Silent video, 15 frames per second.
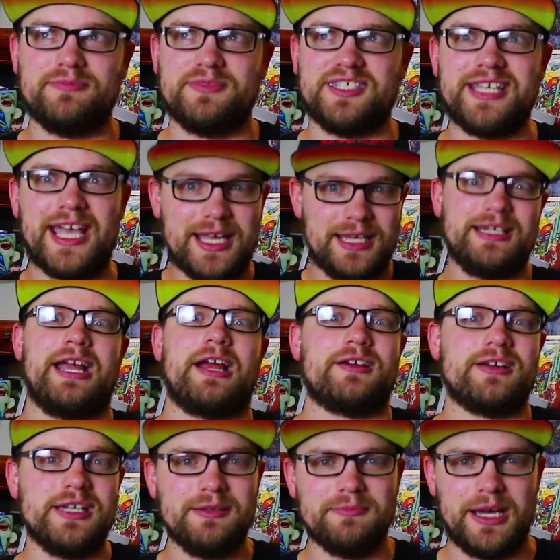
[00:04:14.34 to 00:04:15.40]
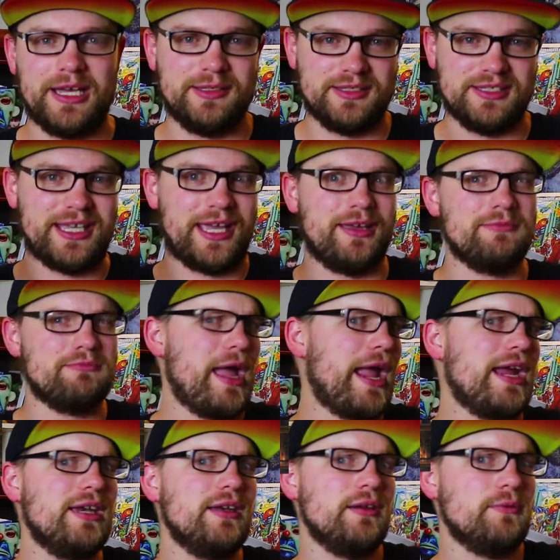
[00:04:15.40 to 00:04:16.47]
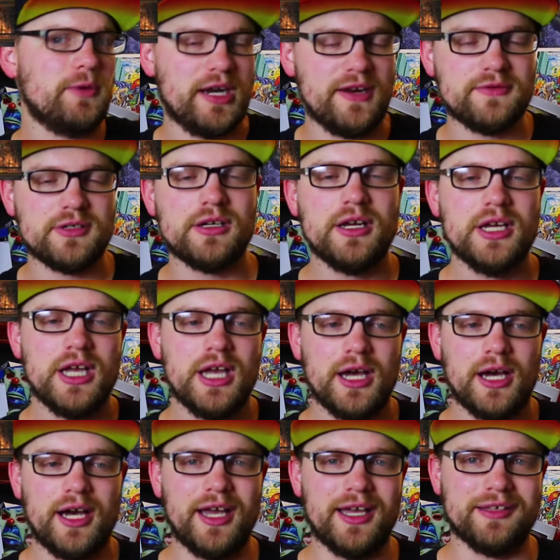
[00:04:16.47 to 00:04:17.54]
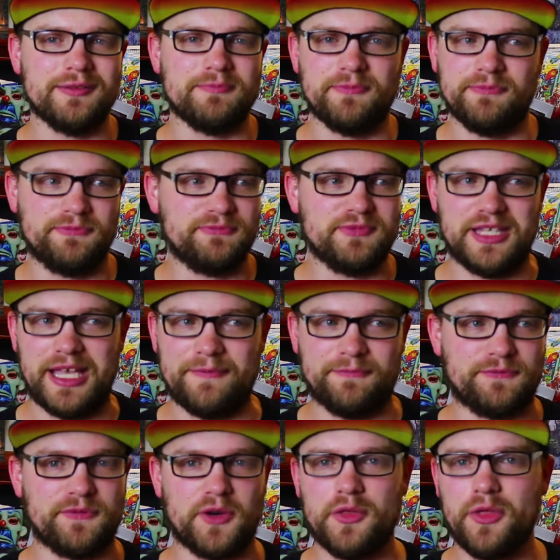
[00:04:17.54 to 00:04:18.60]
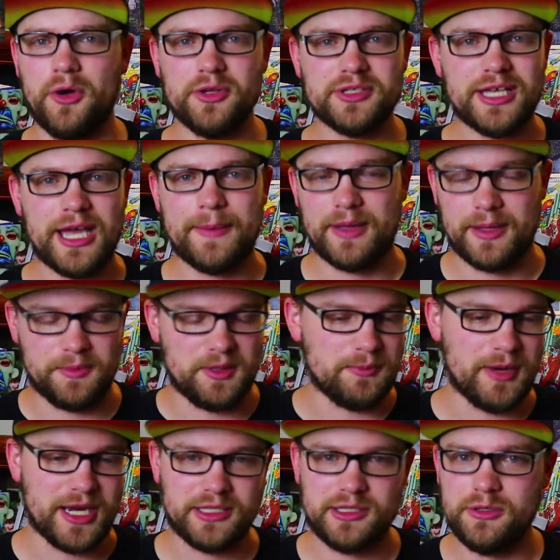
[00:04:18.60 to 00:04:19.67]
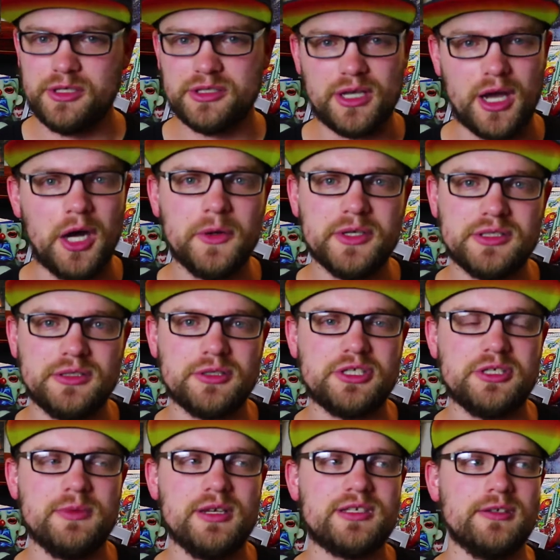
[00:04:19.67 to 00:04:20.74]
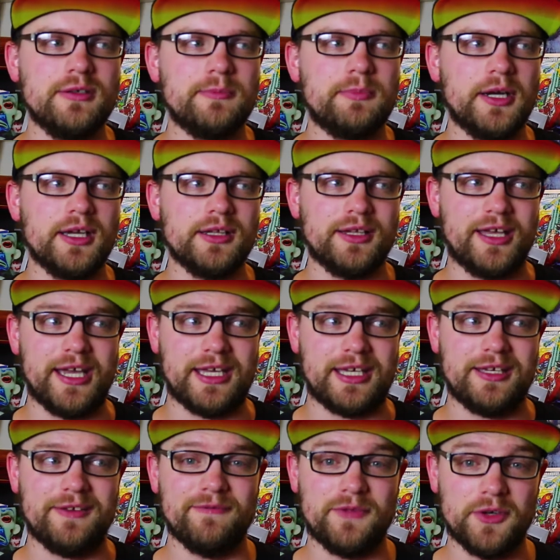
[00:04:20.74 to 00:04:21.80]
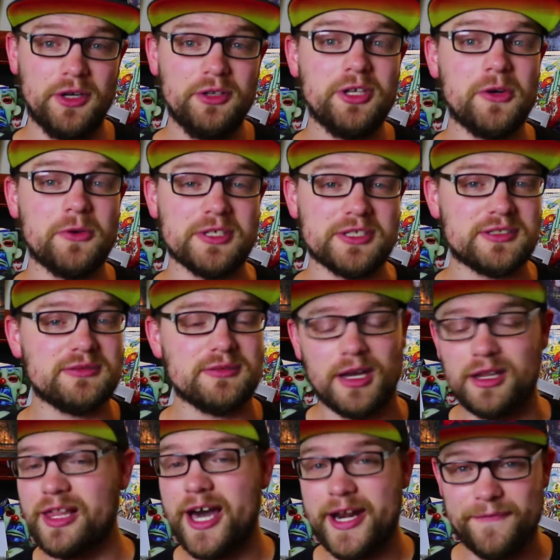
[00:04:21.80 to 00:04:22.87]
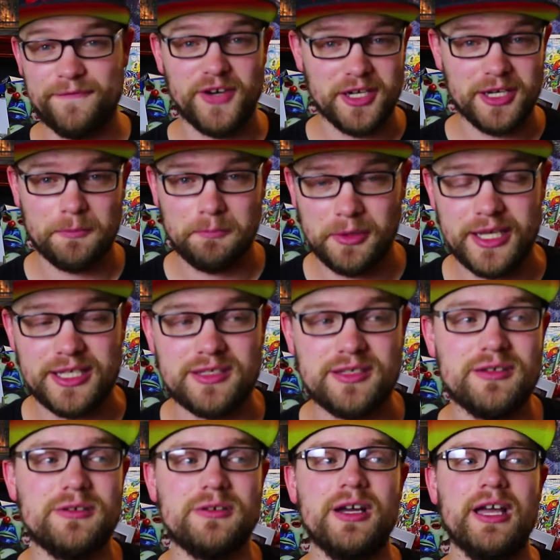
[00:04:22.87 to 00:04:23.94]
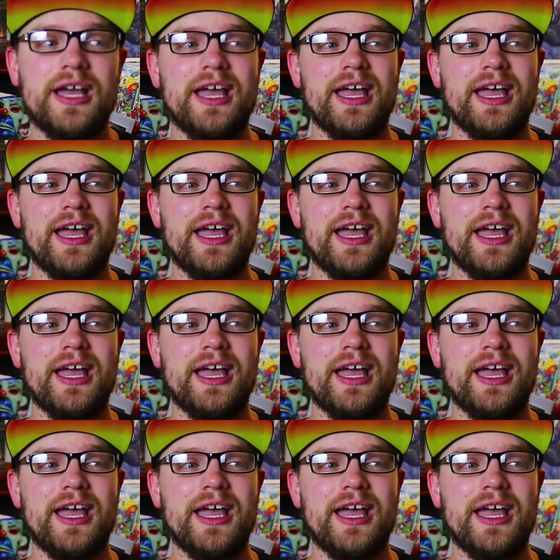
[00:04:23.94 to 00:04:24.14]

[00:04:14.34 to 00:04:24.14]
second main, for the whole time. I mean, my dude is always Yoshimitsu, but like Voldo is a lot of fun to play too.